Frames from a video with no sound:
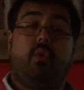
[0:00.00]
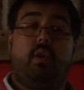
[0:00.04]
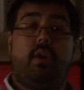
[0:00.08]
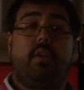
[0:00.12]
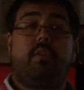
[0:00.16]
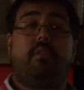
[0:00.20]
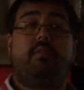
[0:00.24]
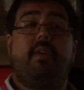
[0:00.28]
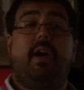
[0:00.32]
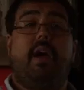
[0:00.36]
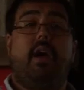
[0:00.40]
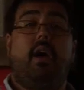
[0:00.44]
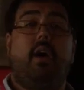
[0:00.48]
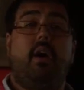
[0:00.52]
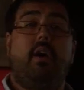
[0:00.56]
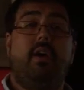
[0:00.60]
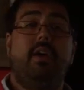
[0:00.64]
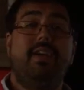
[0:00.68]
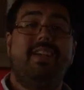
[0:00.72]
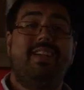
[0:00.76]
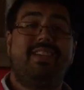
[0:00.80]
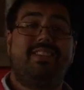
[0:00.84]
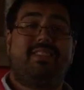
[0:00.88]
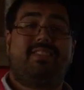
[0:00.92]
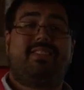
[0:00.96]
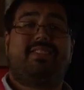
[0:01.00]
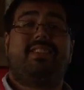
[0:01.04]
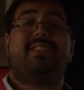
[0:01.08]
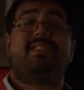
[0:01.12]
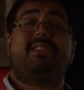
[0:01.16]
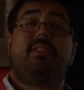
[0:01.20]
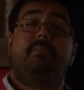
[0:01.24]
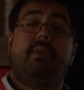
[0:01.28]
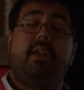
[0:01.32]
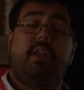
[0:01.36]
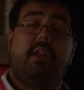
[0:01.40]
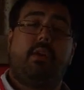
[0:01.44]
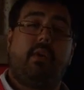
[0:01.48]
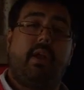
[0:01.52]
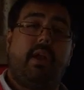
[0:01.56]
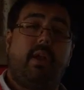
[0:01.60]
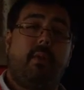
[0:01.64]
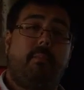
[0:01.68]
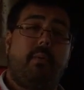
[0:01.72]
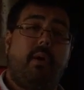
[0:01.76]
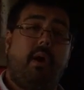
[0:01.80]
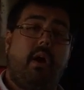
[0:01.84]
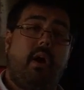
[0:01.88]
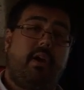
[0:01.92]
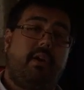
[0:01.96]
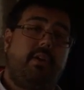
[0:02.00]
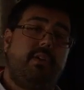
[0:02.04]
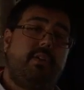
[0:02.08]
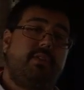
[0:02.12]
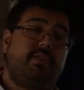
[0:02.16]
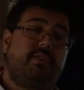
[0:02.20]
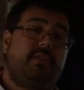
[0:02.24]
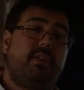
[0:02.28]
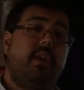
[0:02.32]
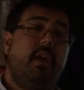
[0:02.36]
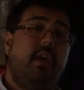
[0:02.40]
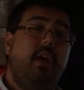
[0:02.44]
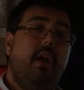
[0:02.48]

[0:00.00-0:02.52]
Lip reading: lot of our system integrator partners